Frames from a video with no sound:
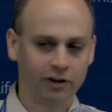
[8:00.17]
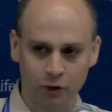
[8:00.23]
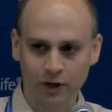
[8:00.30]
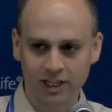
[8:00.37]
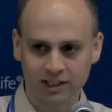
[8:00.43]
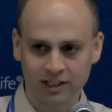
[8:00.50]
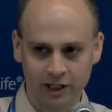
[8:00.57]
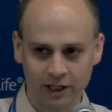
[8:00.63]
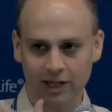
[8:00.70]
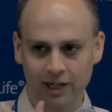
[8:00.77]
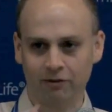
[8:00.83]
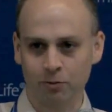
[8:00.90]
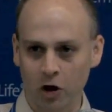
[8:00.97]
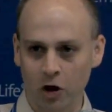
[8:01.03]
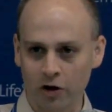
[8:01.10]
few weeks, then you get it
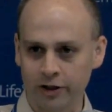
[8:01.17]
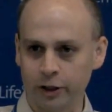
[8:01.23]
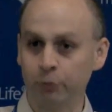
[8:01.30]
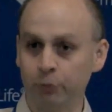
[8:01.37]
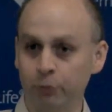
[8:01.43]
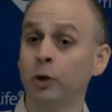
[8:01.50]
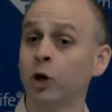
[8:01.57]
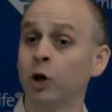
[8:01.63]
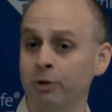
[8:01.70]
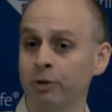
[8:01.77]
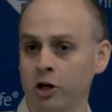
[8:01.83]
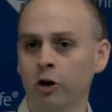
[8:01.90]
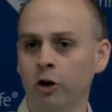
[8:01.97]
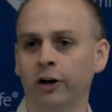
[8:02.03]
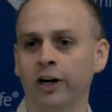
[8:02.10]
every month, and you build up a
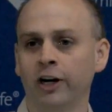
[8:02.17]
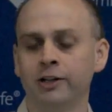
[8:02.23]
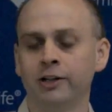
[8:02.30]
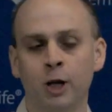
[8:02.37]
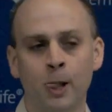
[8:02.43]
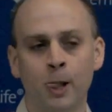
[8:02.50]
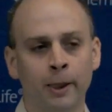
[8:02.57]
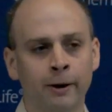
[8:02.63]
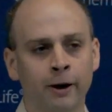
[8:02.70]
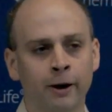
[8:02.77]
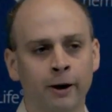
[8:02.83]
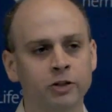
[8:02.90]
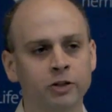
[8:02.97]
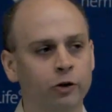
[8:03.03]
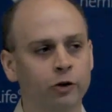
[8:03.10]
tolerance.
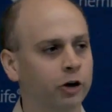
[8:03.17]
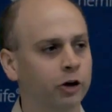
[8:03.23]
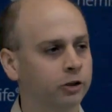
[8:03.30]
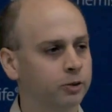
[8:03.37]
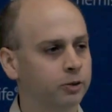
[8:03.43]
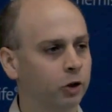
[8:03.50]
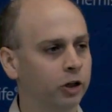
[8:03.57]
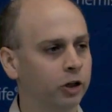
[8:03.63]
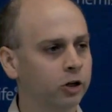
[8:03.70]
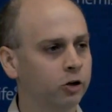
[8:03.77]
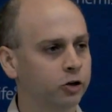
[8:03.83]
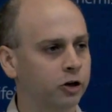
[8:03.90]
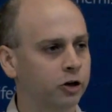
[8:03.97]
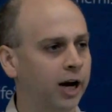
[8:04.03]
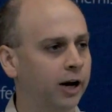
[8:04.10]
So there are some clinical
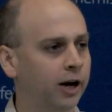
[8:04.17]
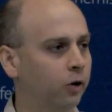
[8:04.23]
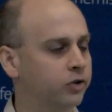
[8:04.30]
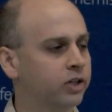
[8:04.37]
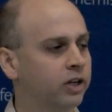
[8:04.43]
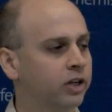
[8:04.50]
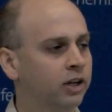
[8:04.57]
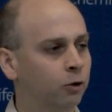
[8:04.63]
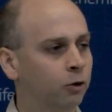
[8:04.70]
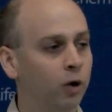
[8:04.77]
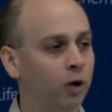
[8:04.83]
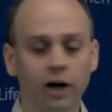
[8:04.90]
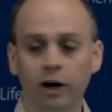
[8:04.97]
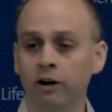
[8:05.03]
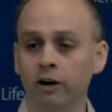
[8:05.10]
trials
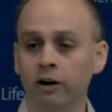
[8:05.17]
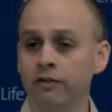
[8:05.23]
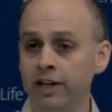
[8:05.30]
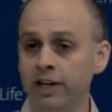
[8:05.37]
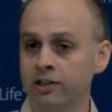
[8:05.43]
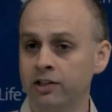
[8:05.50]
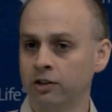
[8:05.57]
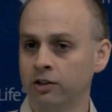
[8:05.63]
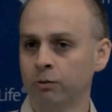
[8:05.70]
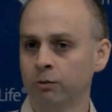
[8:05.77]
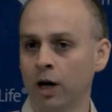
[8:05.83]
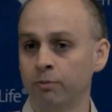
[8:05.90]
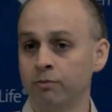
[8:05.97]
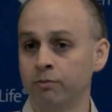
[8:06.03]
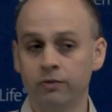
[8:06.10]
where these
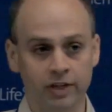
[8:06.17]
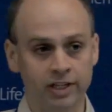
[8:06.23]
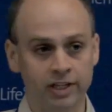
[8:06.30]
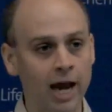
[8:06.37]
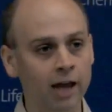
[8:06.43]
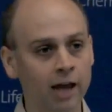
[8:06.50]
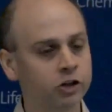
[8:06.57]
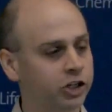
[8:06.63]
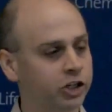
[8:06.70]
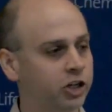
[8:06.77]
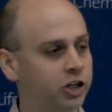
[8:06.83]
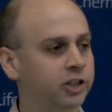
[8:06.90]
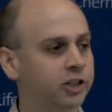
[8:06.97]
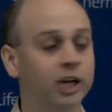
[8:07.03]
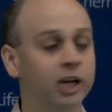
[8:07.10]
allergy
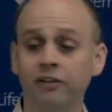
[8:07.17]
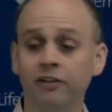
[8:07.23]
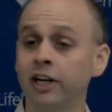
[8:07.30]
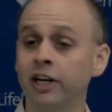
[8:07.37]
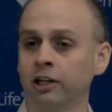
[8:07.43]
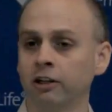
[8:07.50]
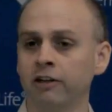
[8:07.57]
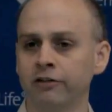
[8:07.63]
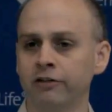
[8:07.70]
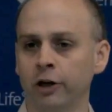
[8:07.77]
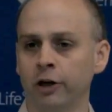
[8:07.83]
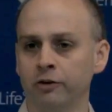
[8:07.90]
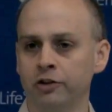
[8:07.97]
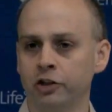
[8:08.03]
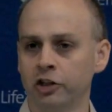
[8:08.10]
shots are given into lymph
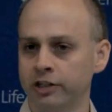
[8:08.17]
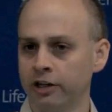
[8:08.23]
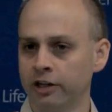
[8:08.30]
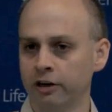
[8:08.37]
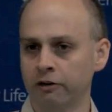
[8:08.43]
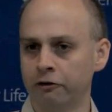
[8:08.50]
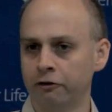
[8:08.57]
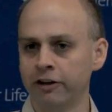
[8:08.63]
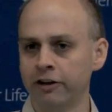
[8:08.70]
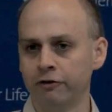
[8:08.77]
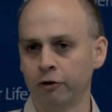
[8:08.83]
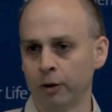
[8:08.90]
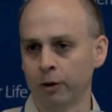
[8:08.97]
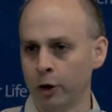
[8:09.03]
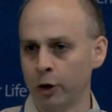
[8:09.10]
nodes, just in a free
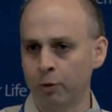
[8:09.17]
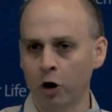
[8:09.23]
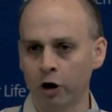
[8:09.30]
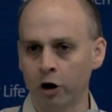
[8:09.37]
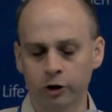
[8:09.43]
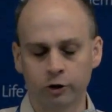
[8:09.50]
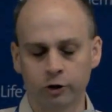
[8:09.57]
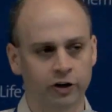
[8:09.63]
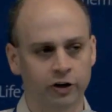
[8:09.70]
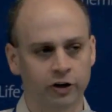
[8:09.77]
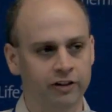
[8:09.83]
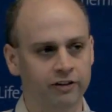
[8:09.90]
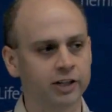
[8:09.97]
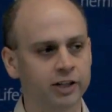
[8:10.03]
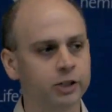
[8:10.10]
form, no particles or
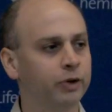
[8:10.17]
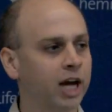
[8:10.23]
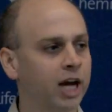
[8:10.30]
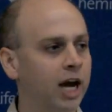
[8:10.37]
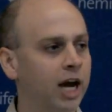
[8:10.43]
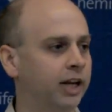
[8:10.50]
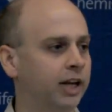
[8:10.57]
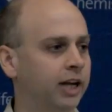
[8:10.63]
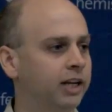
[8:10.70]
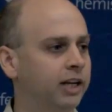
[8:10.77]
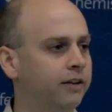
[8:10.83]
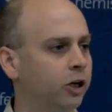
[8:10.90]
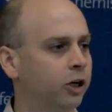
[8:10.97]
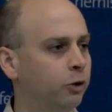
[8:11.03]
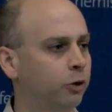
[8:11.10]
anything. And so we got the idea
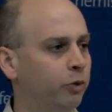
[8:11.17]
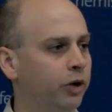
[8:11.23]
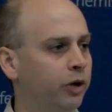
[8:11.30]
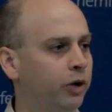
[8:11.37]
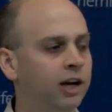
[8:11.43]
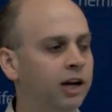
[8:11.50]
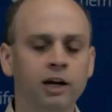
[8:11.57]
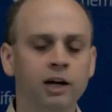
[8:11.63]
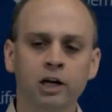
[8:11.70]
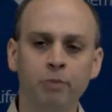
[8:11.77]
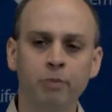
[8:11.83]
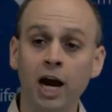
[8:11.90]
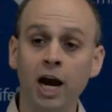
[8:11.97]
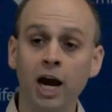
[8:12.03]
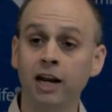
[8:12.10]
that could we
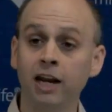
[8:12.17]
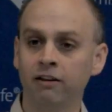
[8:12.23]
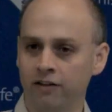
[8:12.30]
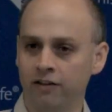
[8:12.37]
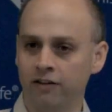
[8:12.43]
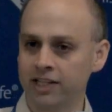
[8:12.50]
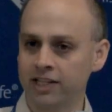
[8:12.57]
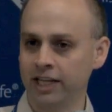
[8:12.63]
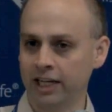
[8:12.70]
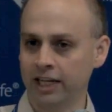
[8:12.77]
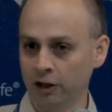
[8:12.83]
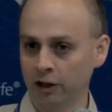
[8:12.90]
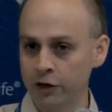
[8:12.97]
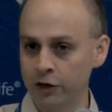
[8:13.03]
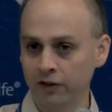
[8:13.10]
combine this idea,
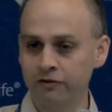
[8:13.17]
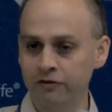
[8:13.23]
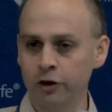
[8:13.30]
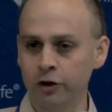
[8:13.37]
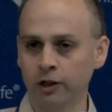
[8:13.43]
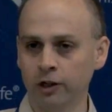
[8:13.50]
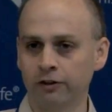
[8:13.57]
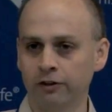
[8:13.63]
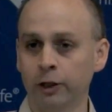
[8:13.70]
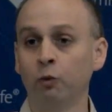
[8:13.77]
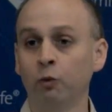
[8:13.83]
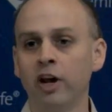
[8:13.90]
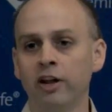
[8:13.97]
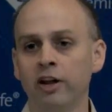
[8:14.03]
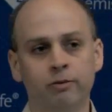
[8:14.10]
lymph node delivery,
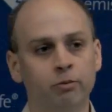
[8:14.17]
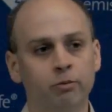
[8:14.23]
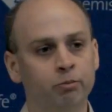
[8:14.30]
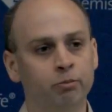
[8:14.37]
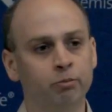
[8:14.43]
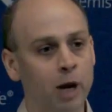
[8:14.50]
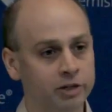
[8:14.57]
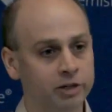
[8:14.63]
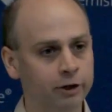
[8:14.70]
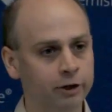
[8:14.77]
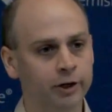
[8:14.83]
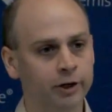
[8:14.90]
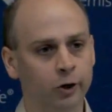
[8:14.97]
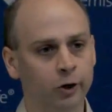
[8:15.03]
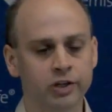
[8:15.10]
with
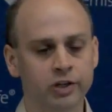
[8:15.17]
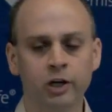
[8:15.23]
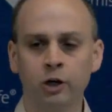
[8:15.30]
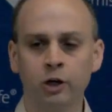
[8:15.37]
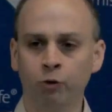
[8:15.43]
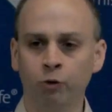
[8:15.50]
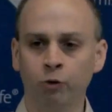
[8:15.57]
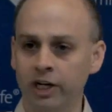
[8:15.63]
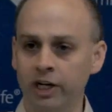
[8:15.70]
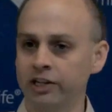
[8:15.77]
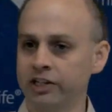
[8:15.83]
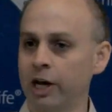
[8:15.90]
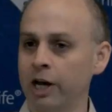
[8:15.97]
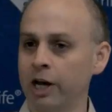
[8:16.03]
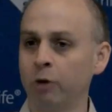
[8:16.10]
biomaterials, where we could
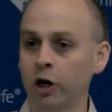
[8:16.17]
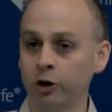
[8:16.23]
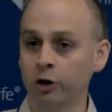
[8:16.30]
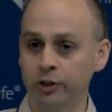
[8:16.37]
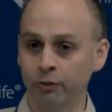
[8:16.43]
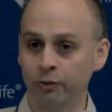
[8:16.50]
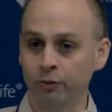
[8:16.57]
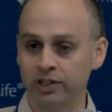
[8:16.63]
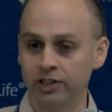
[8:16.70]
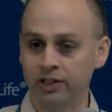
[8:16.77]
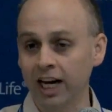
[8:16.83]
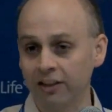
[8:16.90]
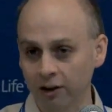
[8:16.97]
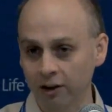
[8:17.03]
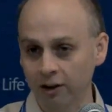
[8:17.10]
design particles that would
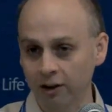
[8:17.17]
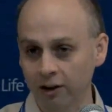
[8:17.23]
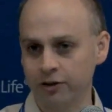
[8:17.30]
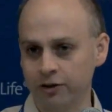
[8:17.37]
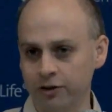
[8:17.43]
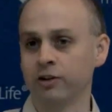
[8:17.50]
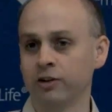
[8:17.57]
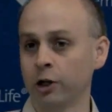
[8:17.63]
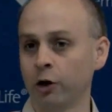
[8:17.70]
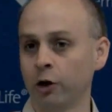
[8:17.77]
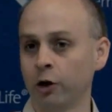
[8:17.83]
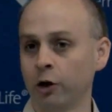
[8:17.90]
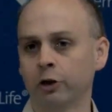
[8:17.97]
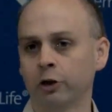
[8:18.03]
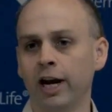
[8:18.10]
stick in the lymph node and
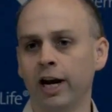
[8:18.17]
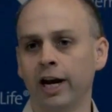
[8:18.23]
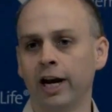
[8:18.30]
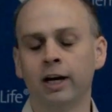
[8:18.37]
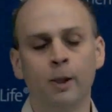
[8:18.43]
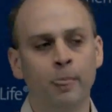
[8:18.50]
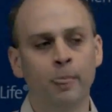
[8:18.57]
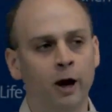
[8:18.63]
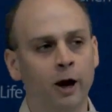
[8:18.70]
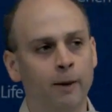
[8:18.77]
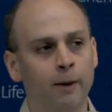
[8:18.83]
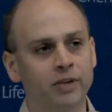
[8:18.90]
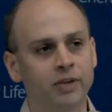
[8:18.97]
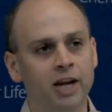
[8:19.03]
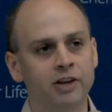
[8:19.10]
slowly degrade.
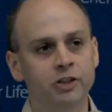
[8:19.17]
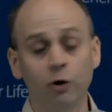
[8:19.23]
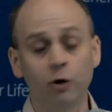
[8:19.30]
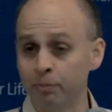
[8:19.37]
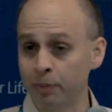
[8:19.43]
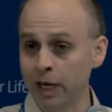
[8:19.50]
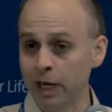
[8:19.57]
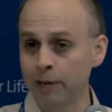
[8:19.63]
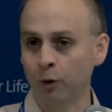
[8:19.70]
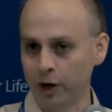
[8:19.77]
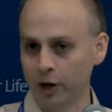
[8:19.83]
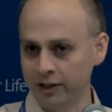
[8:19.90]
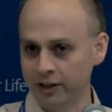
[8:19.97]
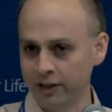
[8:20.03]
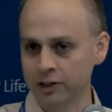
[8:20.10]
And so in people,
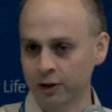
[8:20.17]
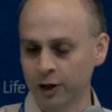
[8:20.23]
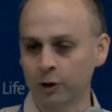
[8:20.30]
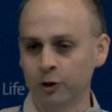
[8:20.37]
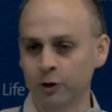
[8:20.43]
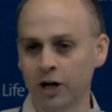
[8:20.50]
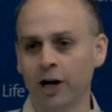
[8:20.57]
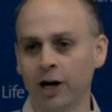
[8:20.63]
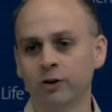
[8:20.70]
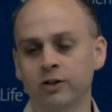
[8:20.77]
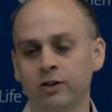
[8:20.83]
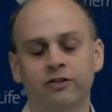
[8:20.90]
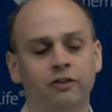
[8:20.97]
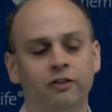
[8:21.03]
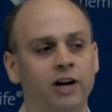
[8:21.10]
in these clinical
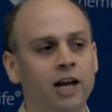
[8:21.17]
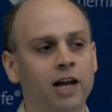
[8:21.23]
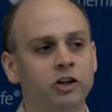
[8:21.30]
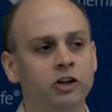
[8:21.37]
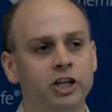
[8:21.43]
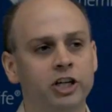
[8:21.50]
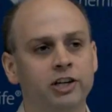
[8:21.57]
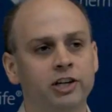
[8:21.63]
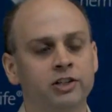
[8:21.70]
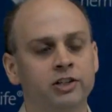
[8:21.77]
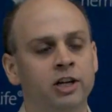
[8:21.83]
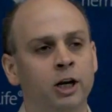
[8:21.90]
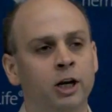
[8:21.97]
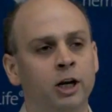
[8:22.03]
trials for allergies,